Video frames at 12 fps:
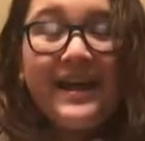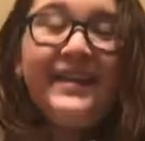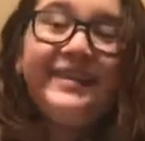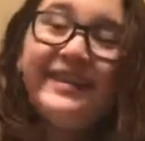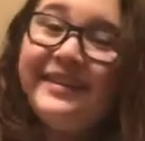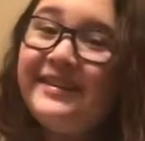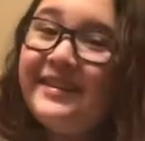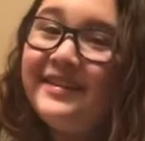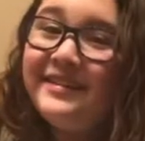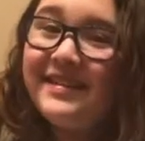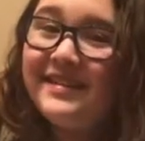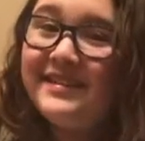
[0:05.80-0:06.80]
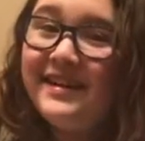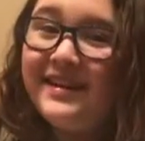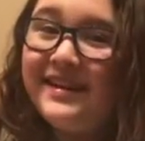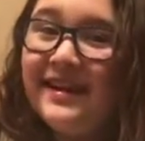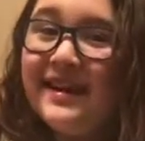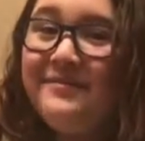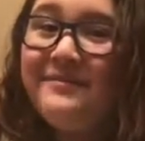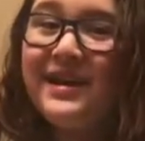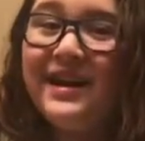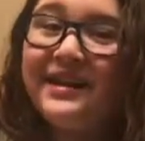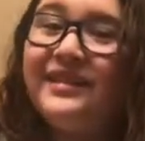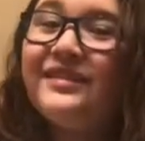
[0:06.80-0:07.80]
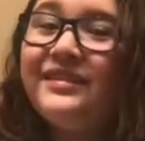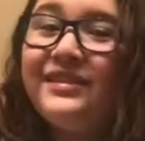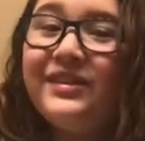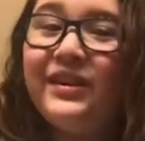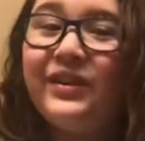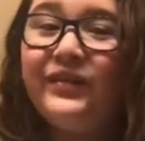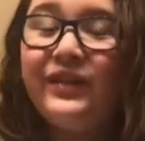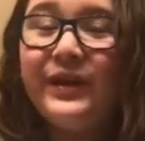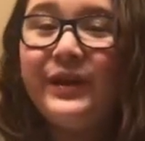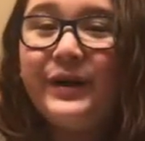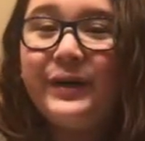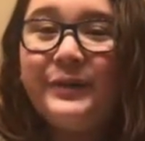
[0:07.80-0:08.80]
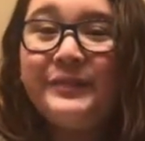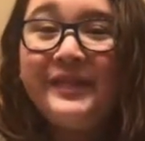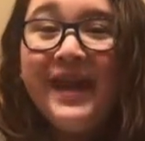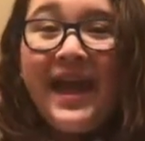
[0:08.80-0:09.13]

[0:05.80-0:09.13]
guys, it's just JJ here coming at you with another video.